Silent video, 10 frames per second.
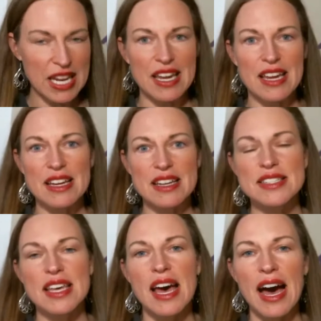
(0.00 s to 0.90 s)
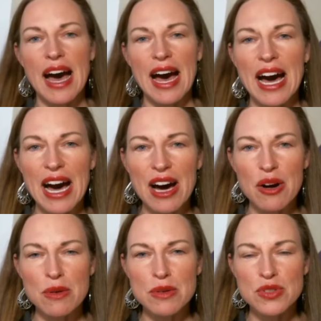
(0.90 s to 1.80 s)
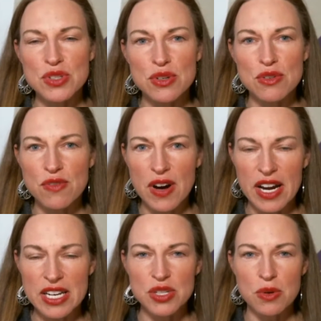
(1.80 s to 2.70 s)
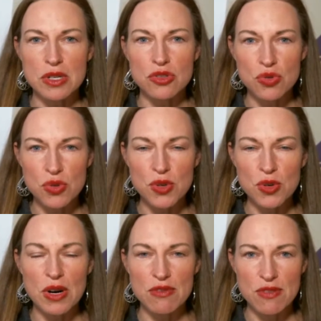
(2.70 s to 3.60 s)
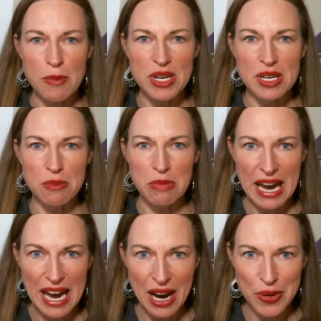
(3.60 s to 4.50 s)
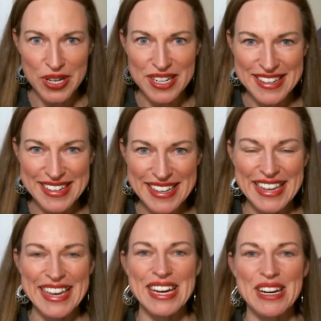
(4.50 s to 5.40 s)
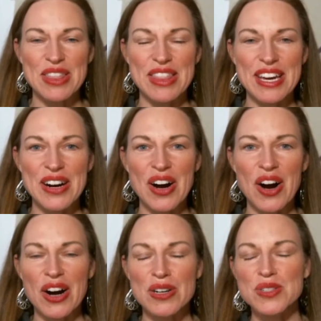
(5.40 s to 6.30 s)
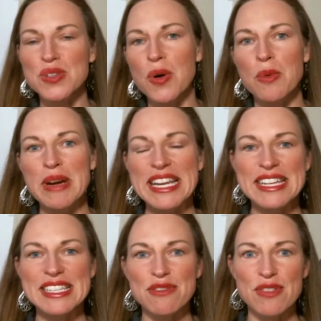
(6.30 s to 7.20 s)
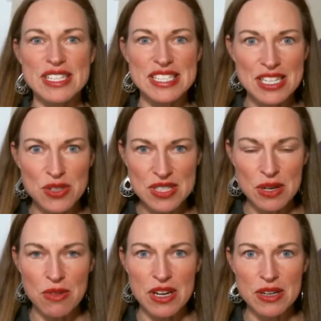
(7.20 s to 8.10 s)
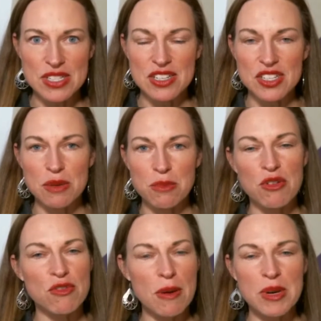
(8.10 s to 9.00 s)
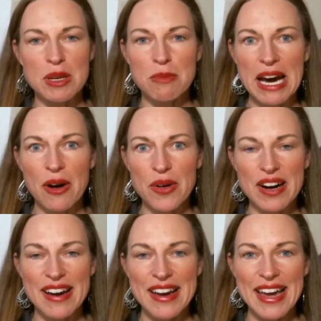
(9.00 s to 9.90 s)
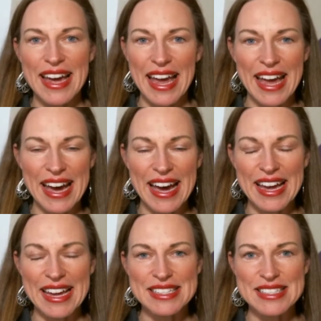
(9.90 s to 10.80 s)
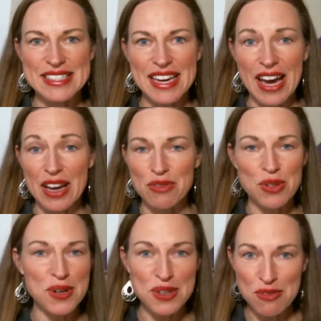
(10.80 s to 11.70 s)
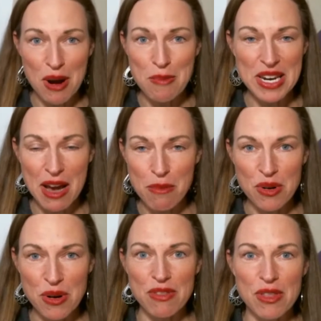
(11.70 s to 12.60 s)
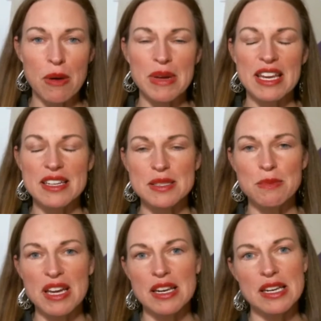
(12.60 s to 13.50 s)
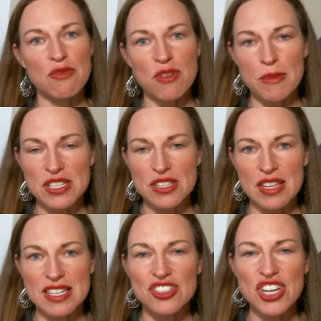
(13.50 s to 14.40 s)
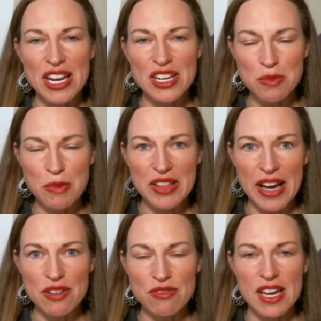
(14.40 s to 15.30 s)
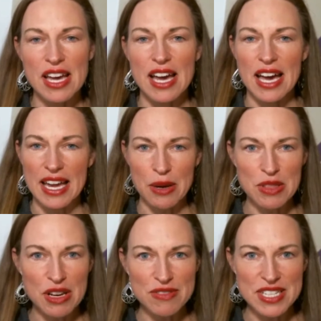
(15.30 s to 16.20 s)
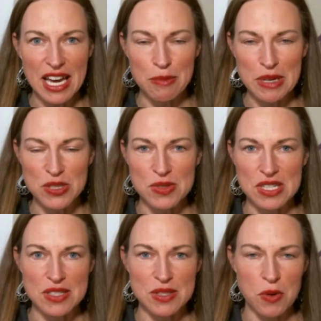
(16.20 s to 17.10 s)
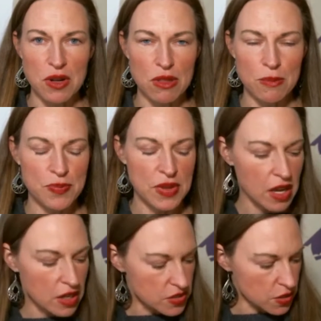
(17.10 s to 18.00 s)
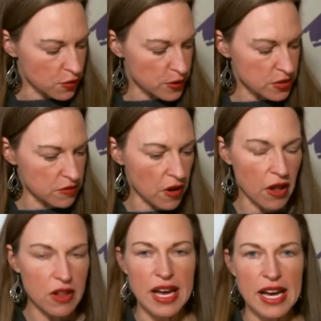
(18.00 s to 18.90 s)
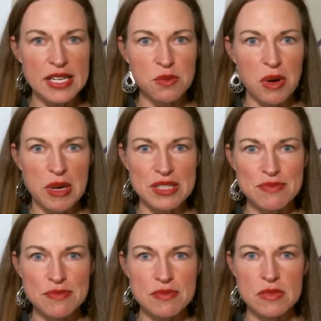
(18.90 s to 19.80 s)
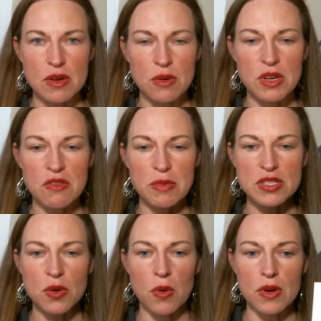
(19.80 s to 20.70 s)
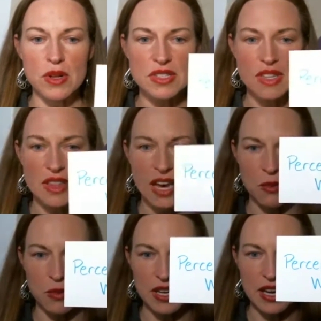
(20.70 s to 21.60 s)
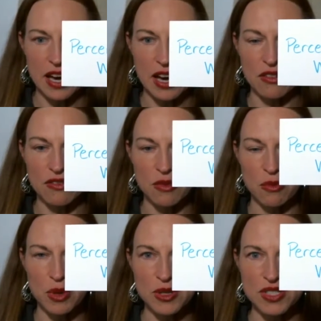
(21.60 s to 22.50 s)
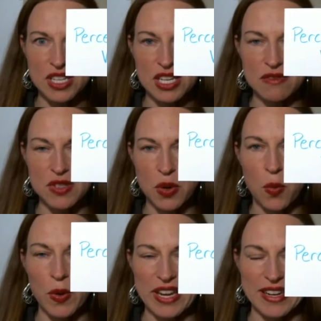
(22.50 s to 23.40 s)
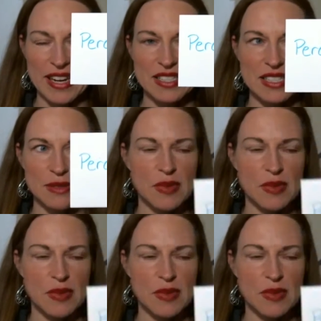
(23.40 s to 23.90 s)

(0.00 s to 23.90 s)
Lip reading: is how to find your true feminine power. There are so many different teachers out there teaching about feminine power, and I've learned from a number of them. It has been information that has changed my life, and I would love to add my 2 cents worth. So first of all, as women, we've been told that we have perceived weakness.